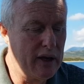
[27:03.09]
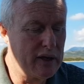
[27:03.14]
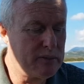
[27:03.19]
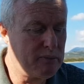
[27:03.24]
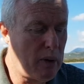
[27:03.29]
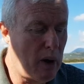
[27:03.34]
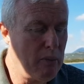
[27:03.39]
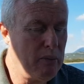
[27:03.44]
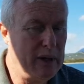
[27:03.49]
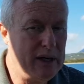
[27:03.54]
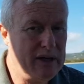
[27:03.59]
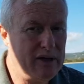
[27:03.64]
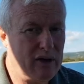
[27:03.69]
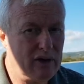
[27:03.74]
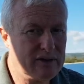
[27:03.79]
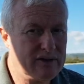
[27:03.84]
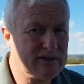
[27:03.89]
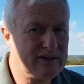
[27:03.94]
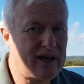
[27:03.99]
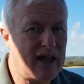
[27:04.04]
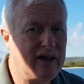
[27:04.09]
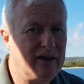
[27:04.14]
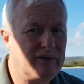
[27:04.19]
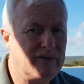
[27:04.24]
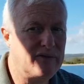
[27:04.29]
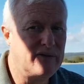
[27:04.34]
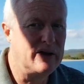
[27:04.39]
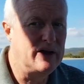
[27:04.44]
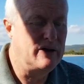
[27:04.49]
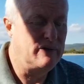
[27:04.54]
it's probably not
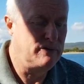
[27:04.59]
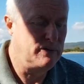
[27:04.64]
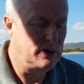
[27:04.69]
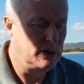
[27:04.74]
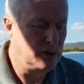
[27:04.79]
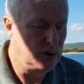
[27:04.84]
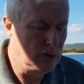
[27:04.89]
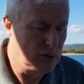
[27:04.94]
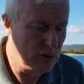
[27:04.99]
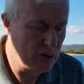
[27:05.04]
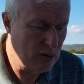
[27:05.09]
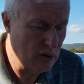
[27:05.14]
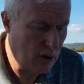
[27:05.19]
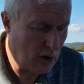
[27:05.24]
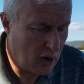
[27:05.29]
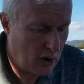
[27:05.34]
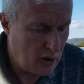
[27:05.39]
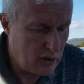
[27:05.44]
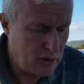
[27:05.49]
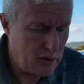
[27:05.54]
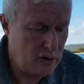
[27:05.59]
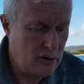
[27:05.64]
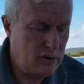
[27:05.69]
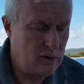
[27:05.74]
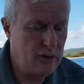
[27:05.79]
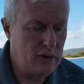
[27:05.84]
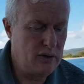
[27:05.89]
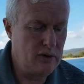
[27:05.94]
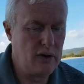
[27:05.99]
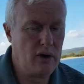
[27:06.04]
safe if you are,
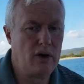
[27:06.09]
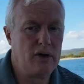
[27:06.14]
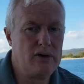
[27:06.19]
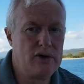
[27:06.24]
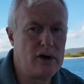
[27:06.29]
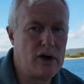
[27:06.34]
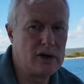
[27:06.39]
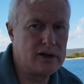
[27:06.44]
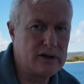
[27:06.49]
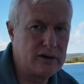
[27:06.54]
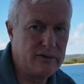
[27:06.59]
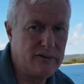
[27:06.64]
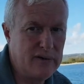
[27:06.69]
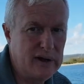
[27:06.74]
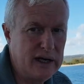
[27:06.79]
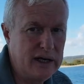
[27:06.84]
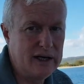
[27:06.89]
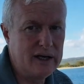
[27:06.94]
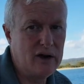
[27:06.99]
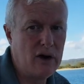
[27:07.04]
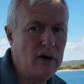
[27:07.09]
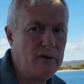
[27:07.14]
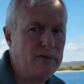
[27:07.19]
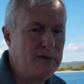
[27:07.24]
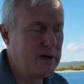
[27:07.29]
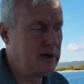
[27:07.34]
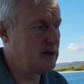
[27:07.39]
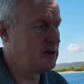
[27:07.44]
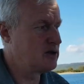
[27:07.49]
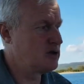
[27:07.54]
are not a fairly
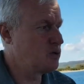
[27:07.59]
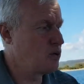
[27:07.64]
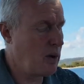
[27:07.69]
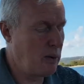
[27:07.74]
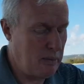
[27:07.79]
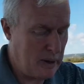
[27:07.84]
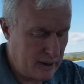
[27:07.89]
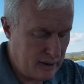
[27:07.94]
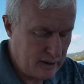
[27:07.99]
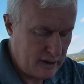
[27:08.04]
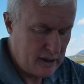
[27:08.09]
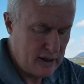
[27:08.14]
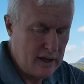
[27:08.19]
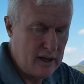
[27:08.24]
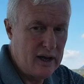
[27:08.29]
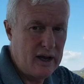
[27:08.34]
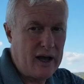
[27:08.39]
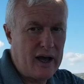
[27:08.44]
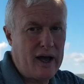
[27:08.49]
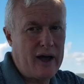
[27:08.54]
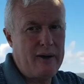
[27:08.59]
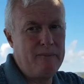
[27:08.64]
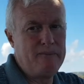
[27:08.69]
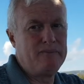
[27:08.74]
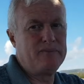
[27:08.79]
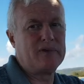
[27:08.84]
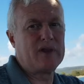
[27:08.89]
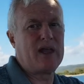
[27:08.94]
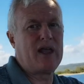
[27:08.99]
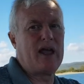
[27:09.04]
confident swimmer.
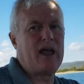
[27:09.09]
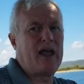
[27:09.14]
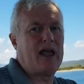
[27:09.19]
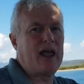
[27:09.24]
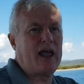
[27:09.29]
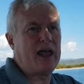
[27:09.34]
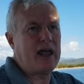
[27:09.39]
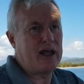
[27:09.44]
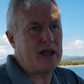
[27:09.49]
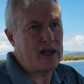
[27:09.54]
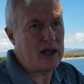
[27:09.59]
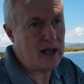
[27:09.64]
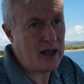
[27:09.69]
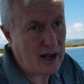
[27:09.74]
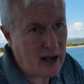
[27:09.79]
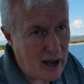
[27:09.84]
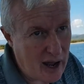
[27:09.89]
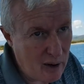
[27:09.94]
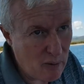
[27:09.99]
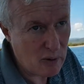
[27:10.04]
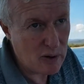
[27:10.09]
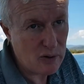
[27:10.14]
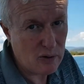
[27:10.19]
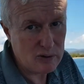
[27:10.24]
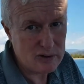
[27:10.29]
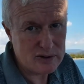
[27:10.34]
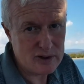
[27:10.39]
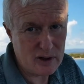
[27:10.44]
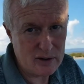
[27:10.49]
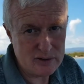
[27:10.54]
Um, I would
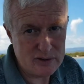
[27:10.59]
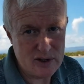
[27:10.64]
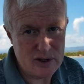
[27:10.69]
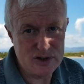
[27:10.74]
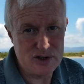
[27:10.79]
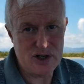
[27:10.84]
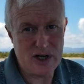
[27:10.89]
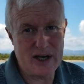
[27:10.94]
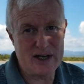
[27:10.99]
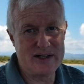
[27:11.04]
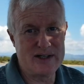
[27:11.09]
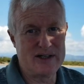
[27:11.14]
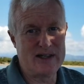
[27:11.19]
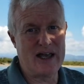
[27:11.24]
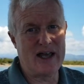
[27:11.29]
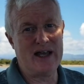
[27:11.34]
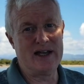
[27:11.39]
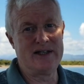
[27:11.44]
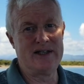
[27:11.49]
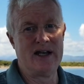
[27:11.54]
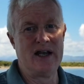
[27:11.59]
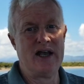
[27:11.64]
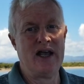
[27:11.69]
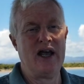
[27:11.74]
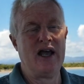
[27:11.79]
also suggest that